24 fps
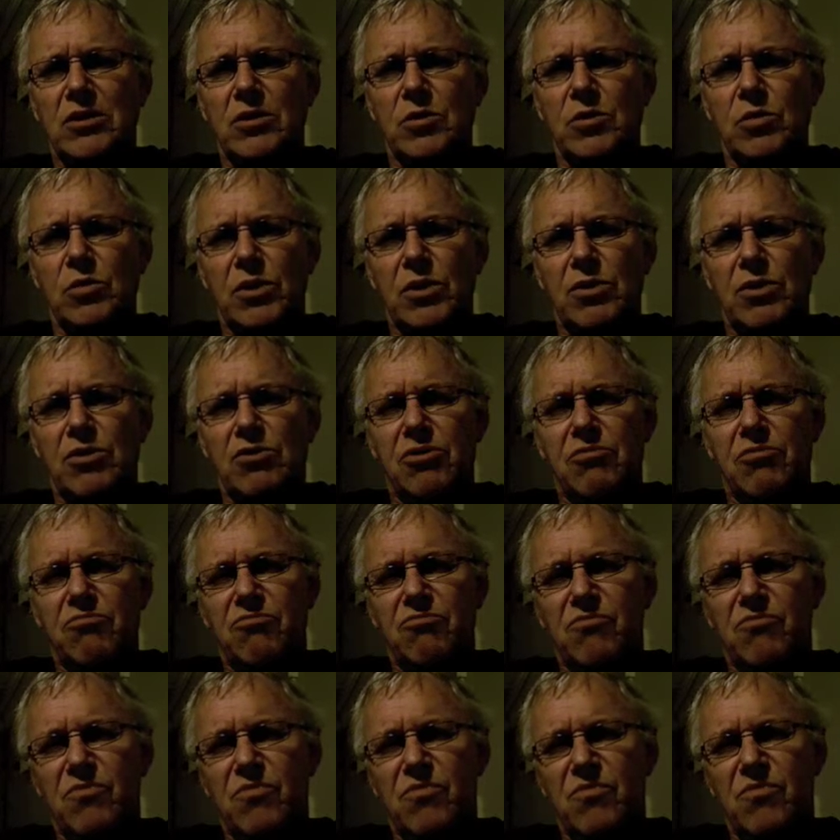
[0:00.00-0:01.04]
With
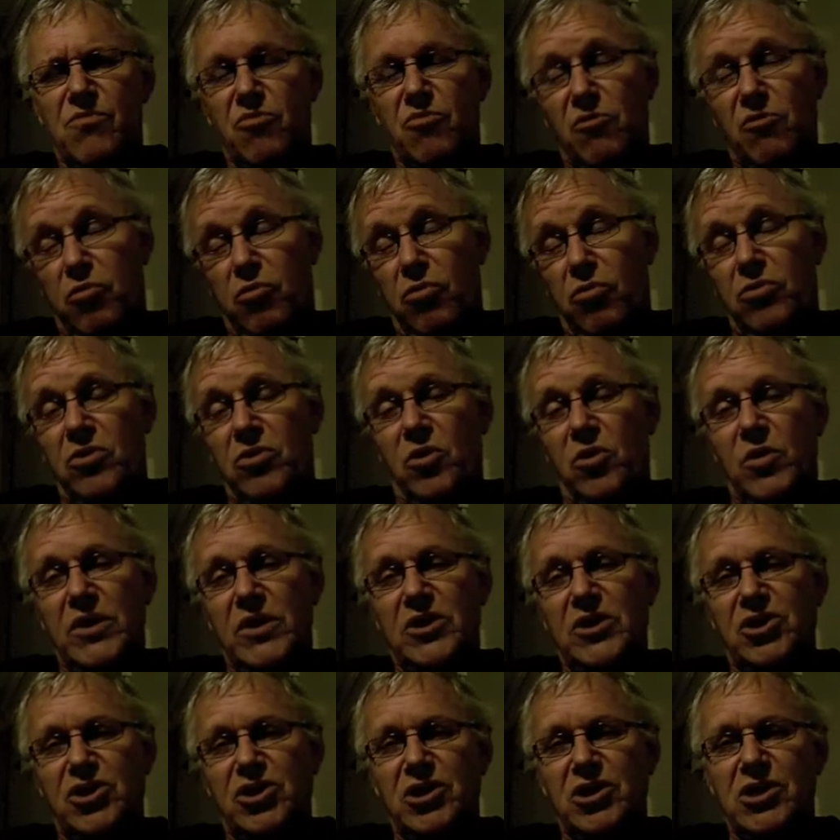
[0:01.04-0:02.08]
more important
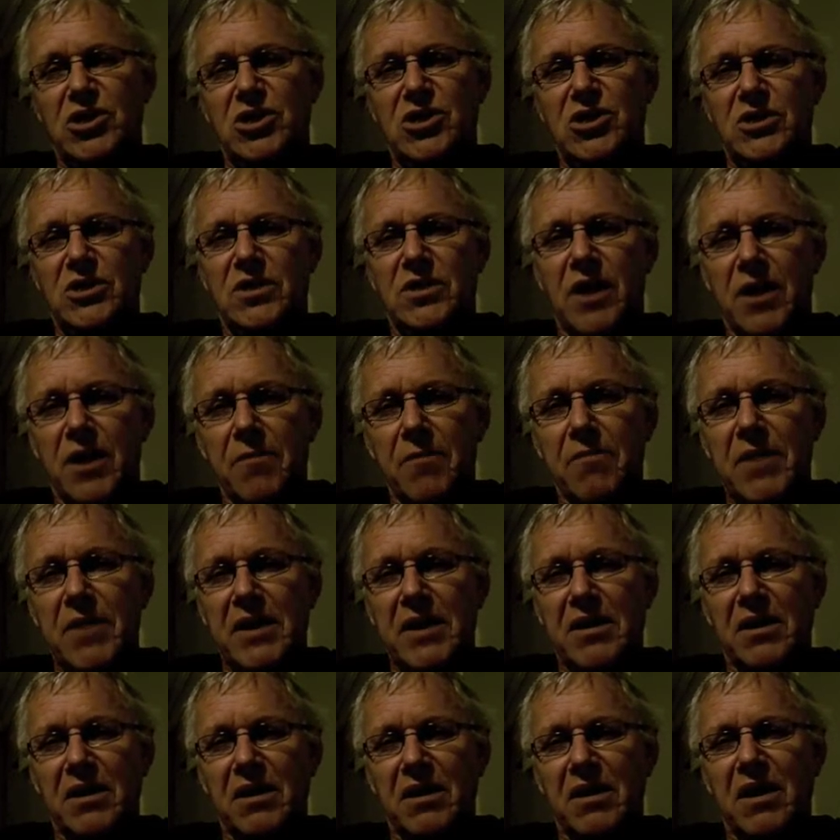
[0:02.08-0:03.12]
questions I
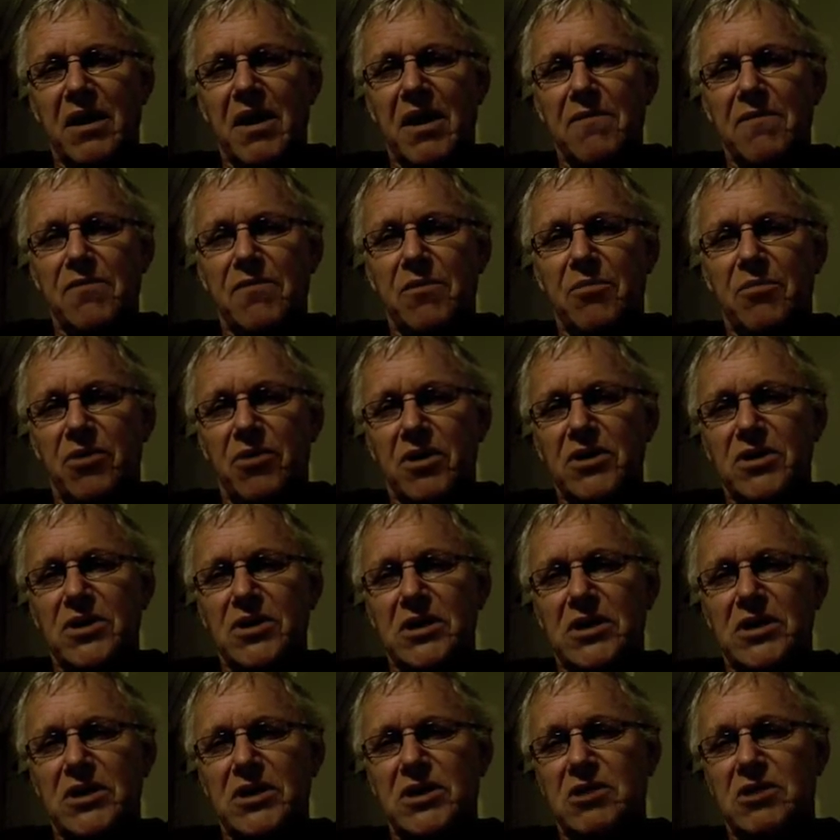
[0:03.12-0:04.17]
meet in life, the
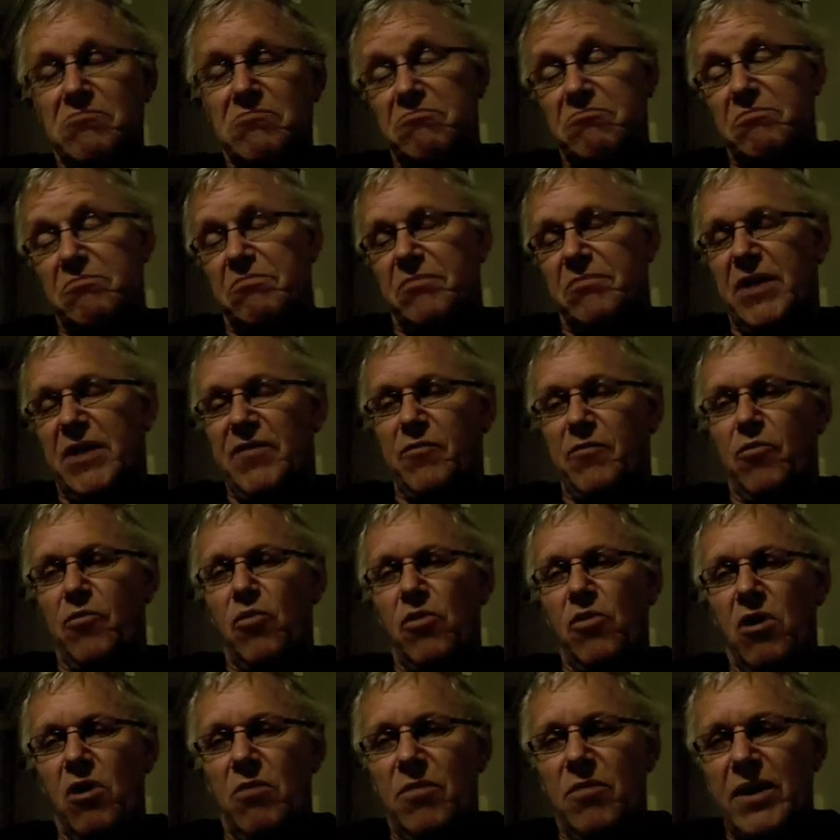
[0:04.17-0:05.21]
process is even more
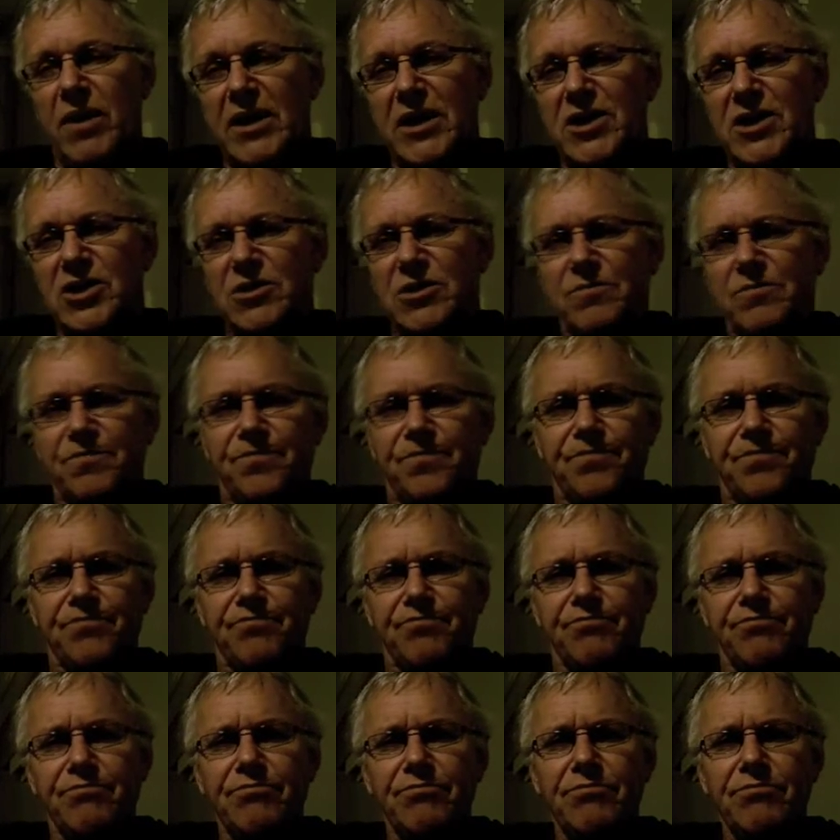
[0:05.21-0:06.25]
complex,
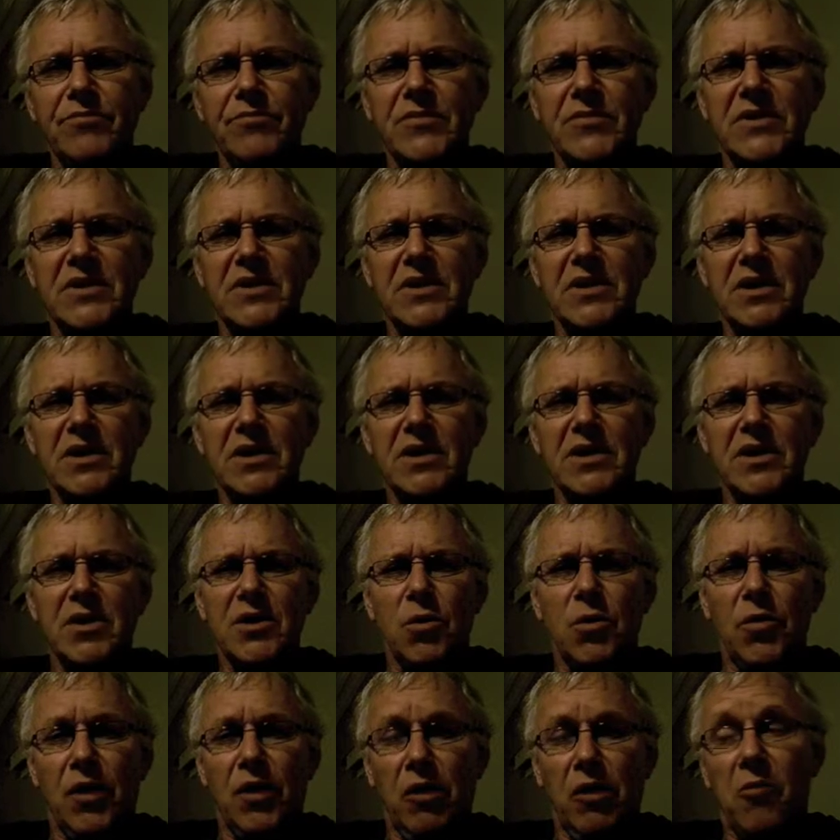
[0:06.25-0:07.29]

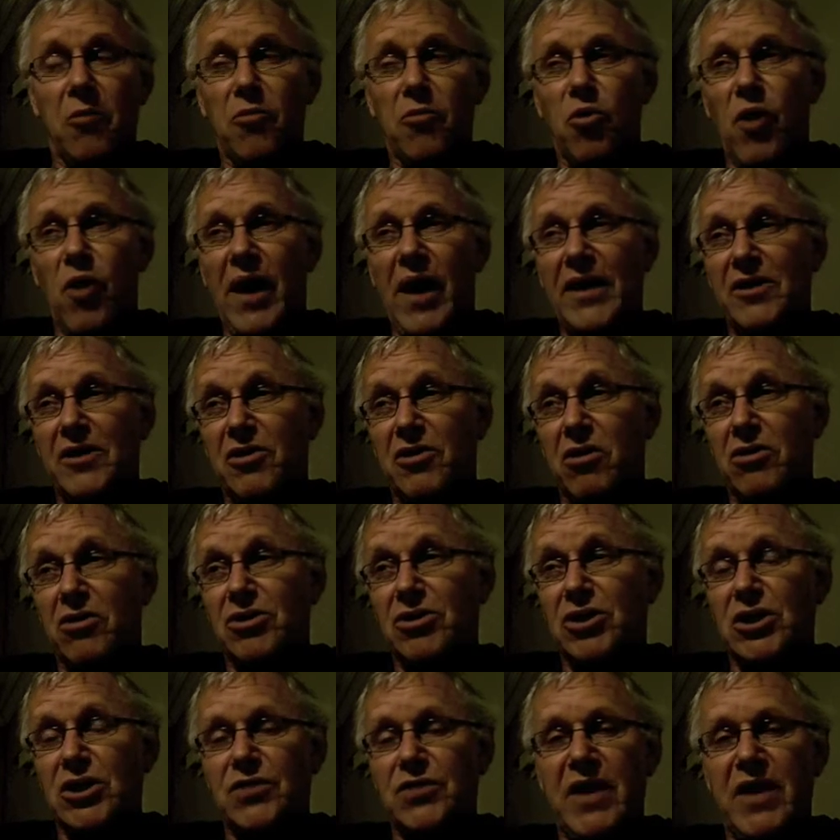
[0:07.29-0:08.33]
with a lot more
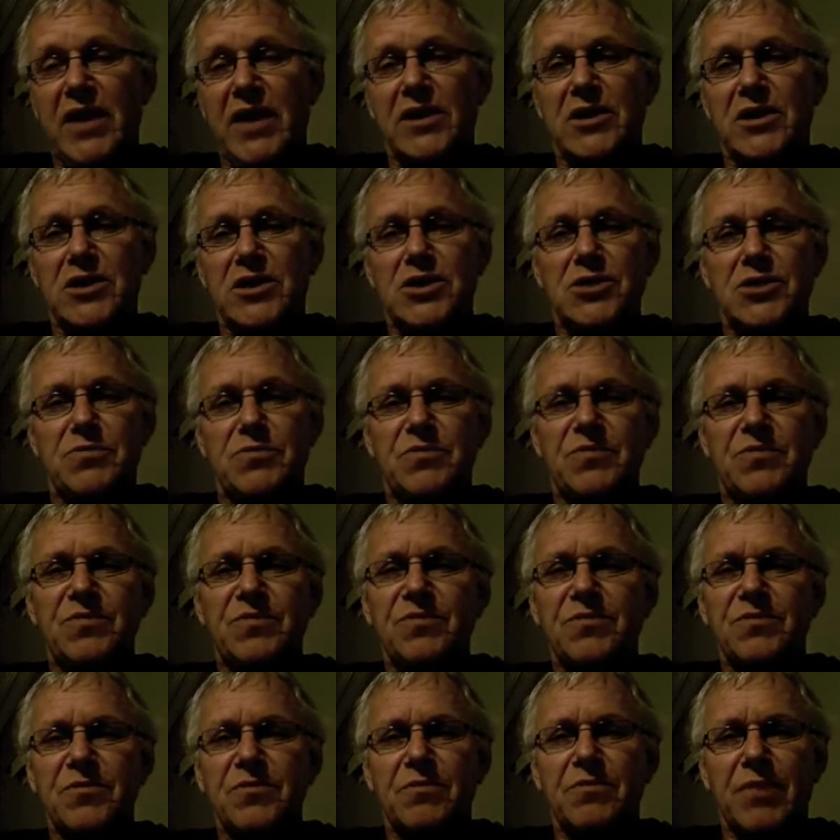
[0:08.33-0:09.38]
unconscious factors
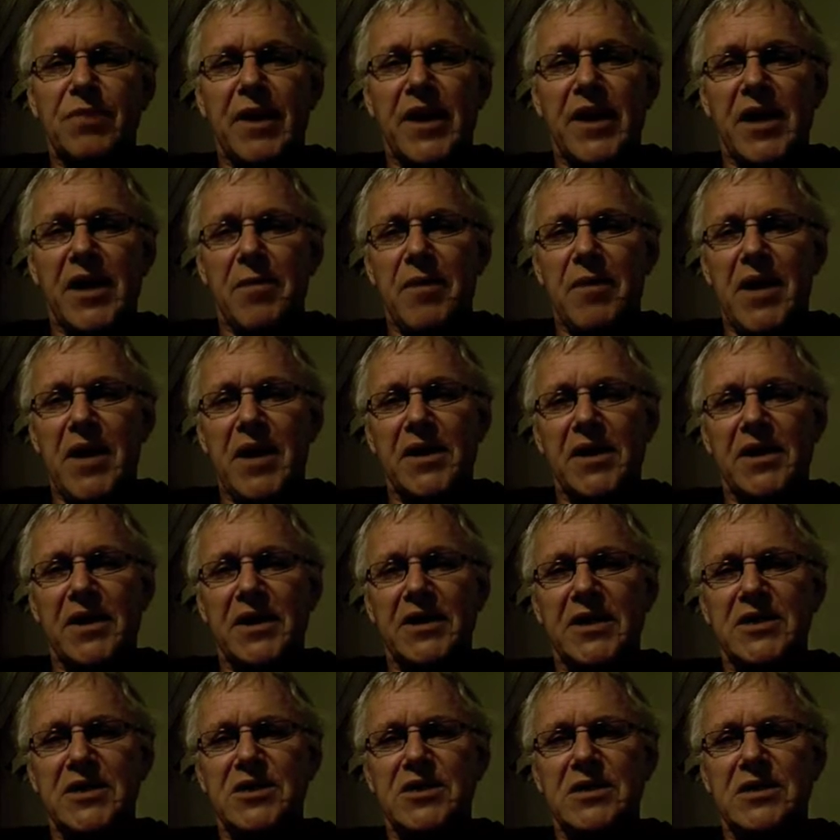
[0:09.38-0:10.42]
playing a part, I
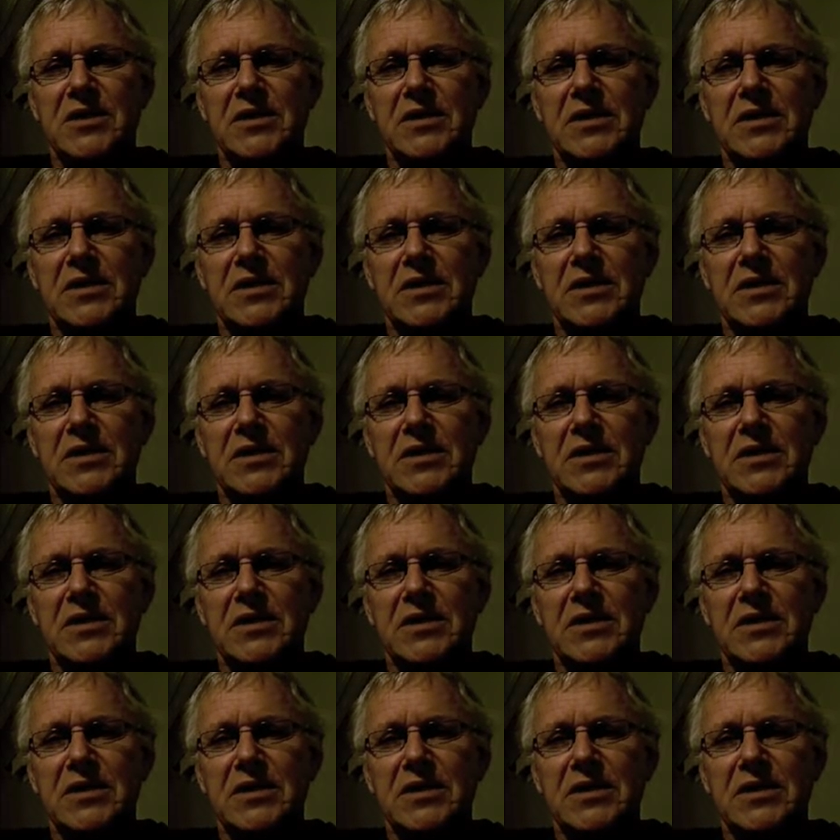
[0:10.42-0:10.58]
guess.